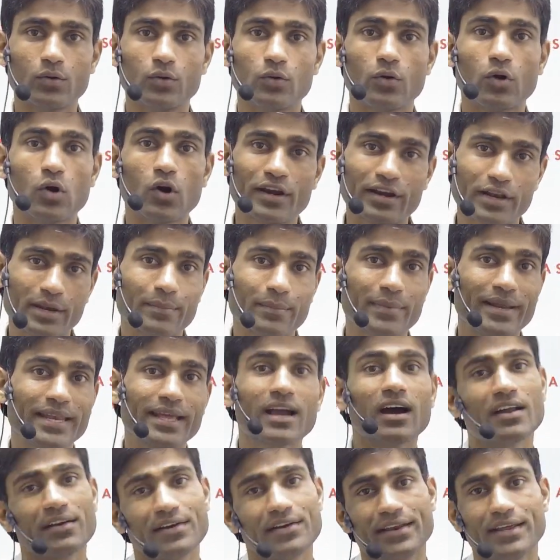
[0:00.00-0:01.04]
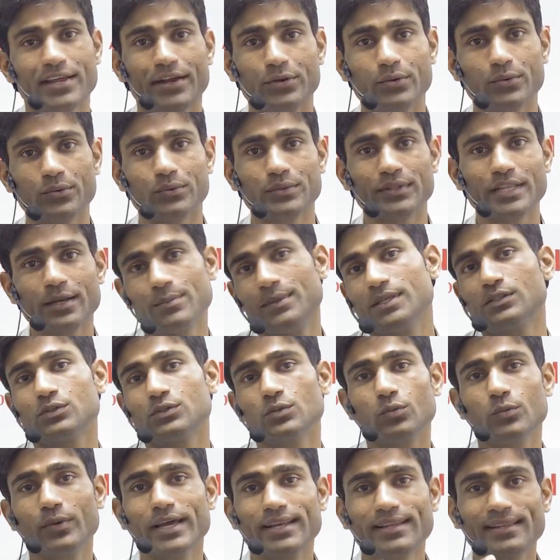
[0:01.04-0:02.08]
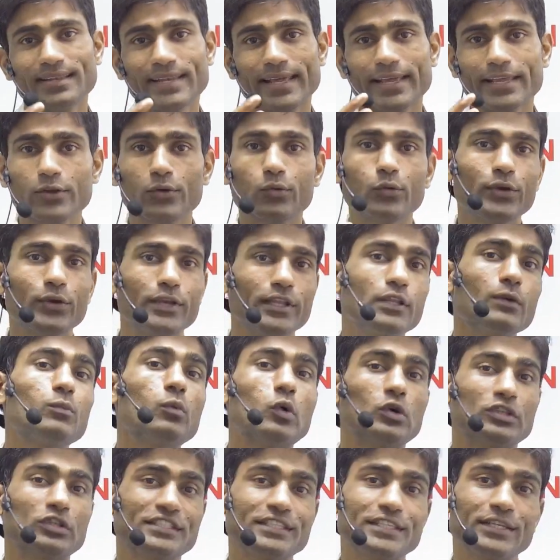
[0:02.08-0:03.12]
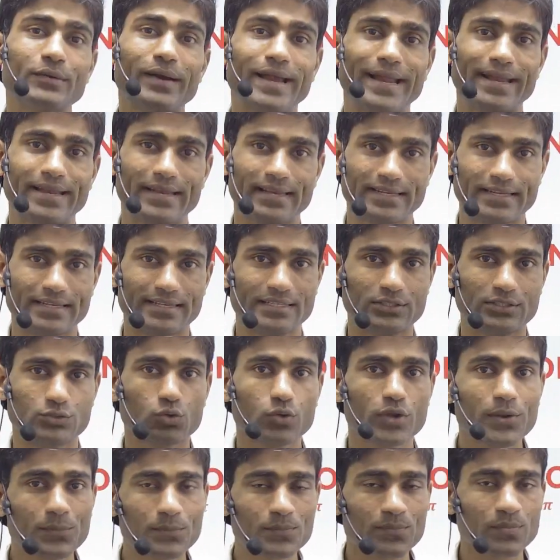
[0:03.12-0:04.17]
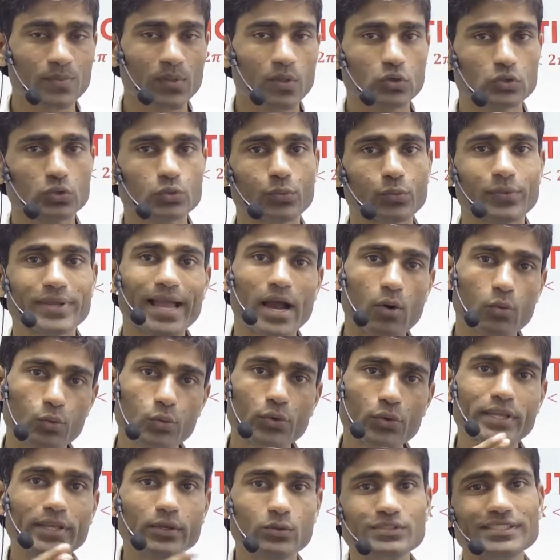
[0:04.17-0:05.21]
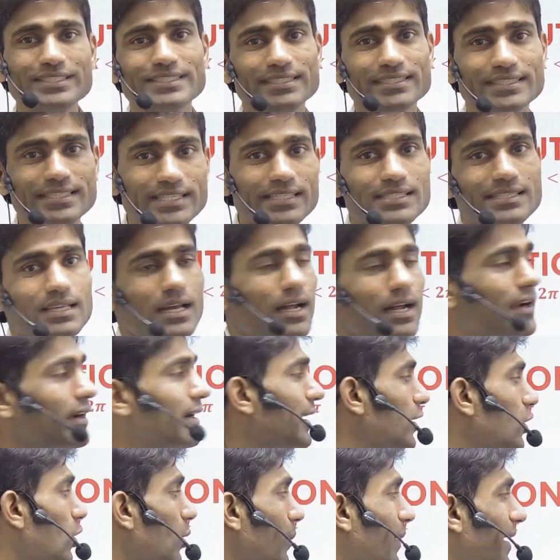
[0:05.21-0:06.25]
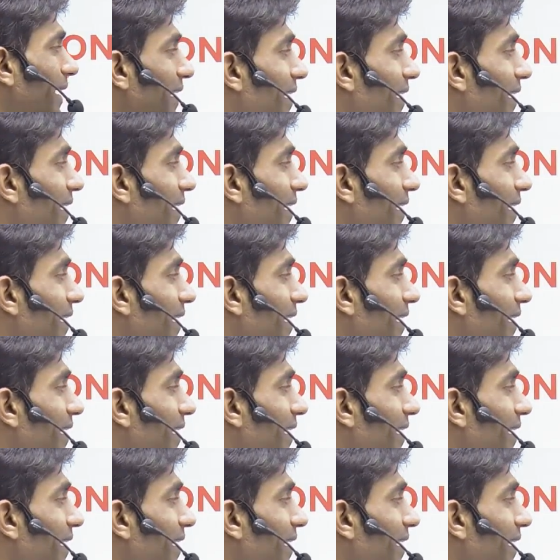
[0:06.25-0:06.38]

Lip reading: All remaining are negative. That means we are taking only the positive identities. Okay, so we have to use these trigonometric